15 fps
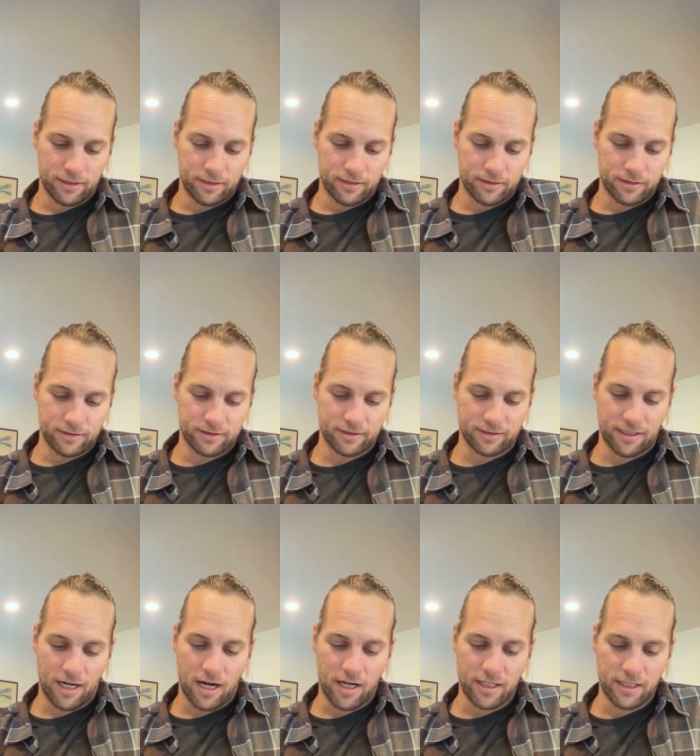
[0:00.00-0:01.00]
This is
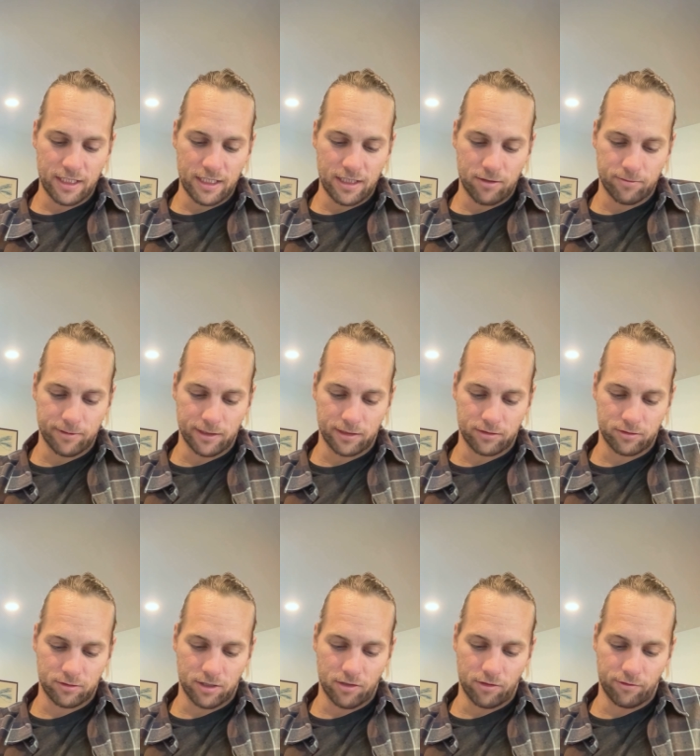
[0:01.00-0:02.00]
unequal
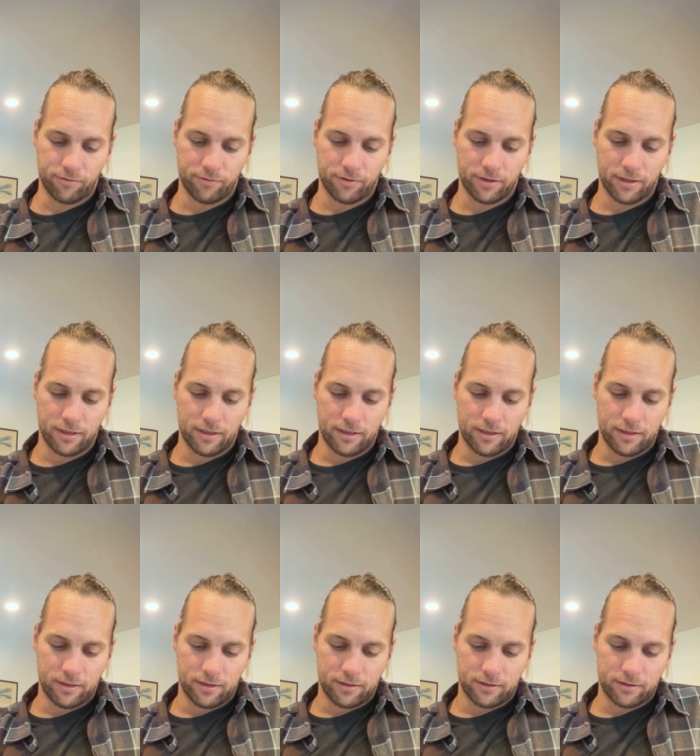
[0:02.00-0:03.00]
growth.
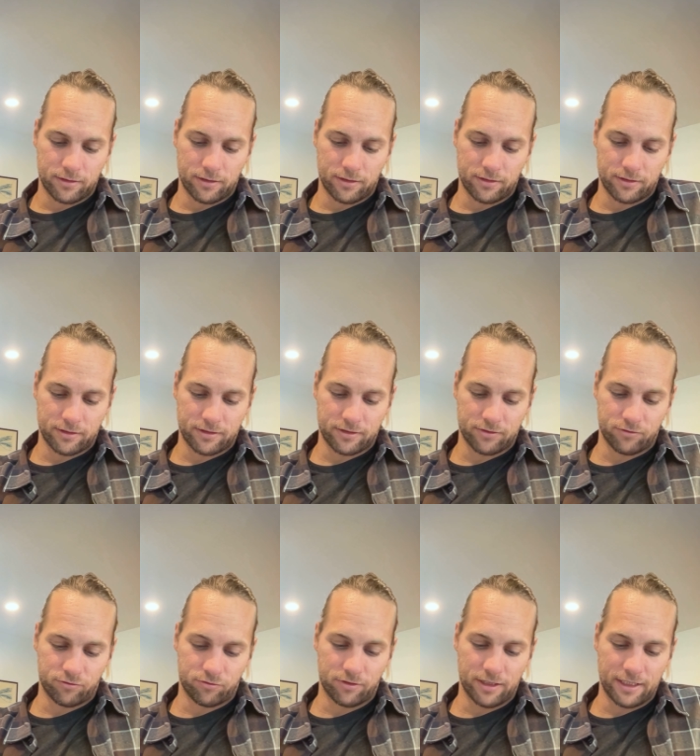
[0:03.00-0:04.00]
So this is
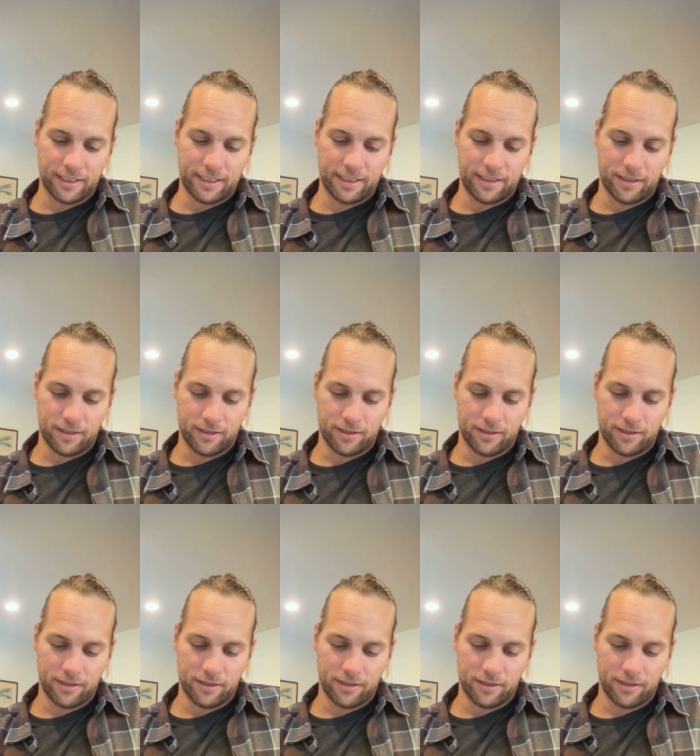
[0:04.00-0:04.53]
really